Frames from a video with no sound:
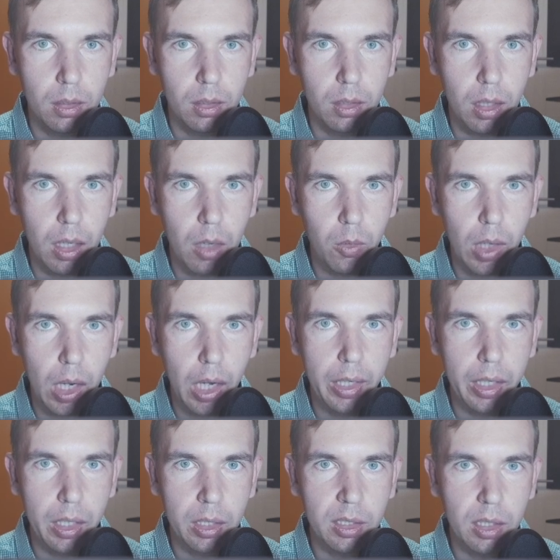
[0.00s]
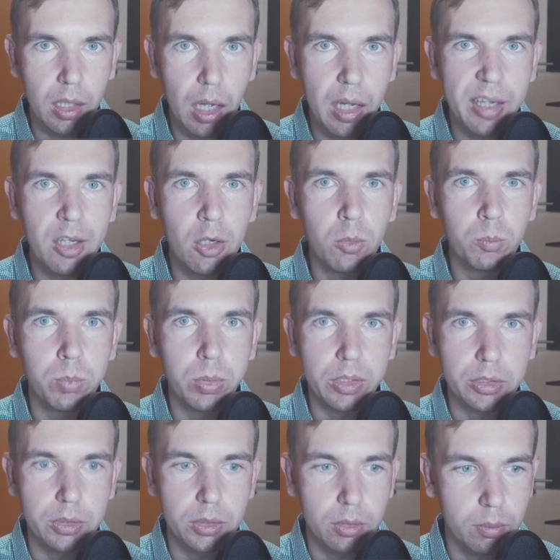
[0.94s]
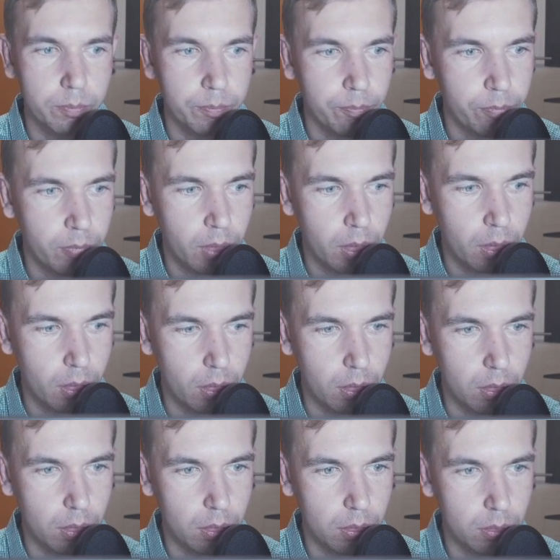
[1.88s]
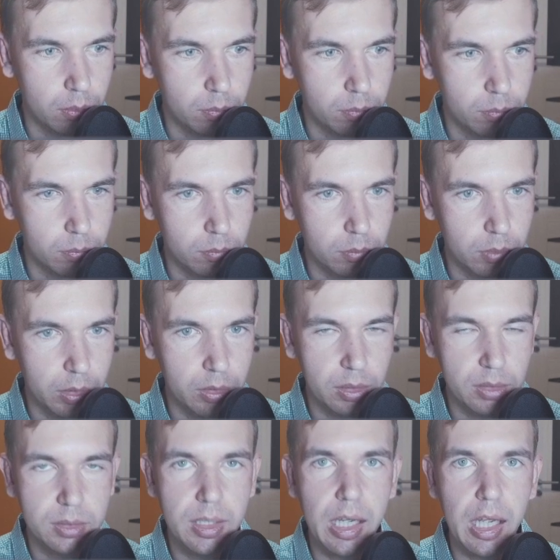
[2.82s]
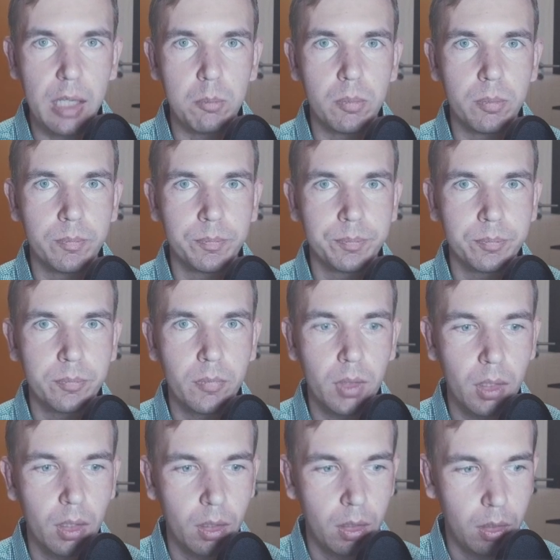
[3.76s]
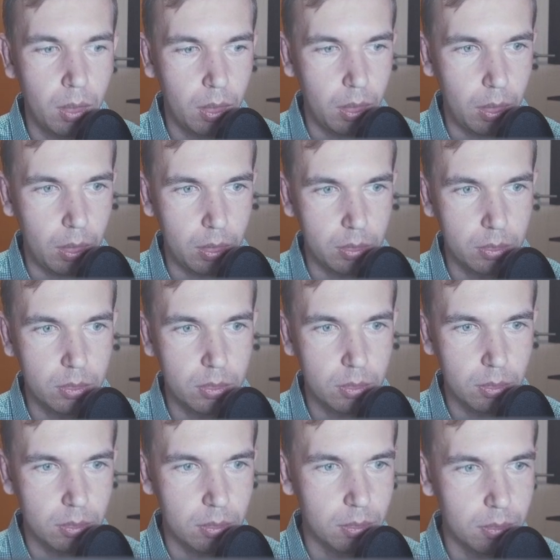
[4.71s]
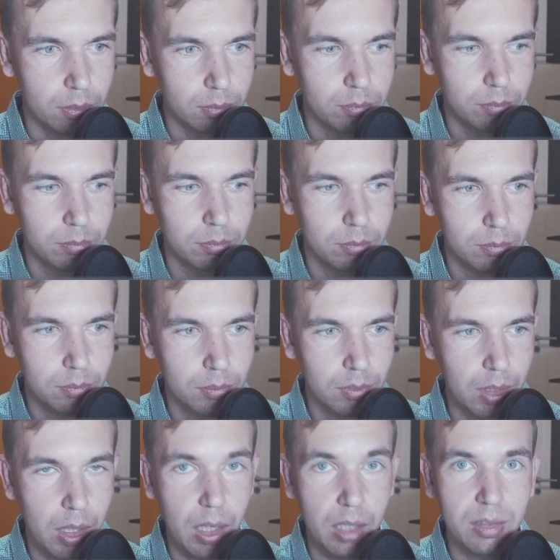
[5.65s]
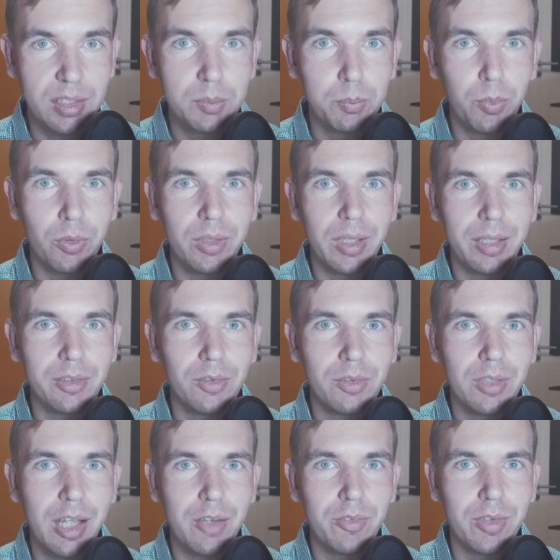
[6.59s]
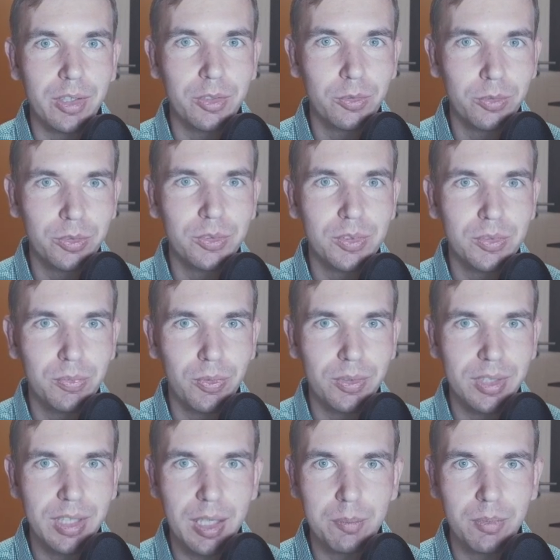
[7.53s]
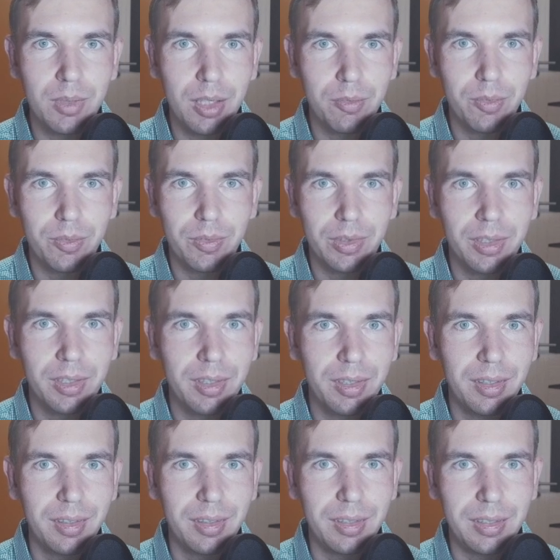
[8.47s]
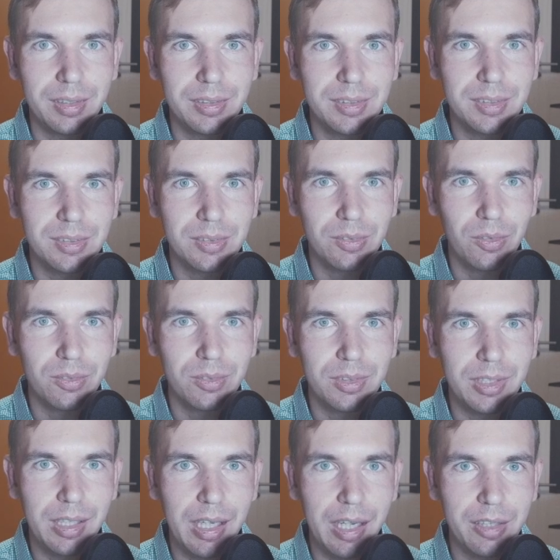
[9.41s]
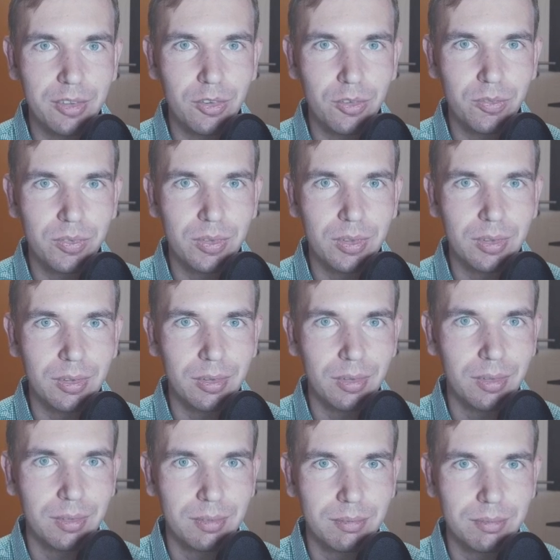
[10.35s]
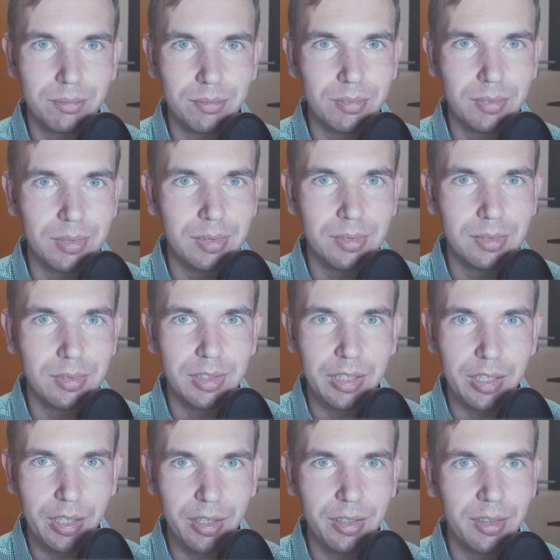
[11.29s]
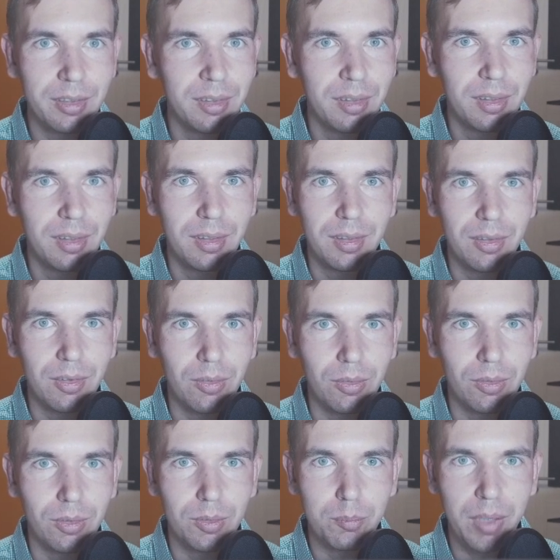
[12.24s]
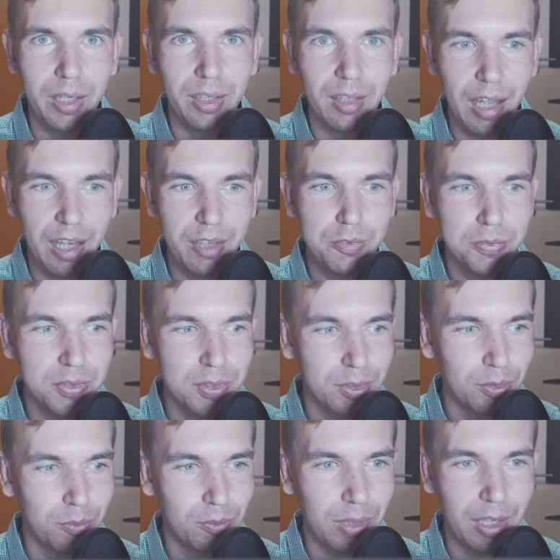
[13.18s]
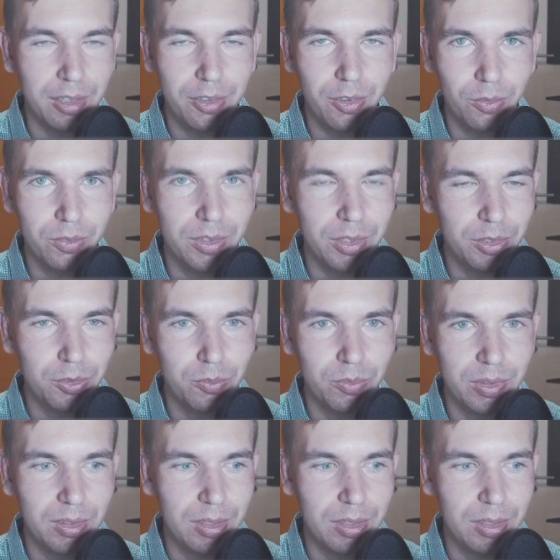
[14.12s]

I accomplished in this game. And at this point, I don't have a good news for them. However, it's not the end of the year or my life, so I'll continue with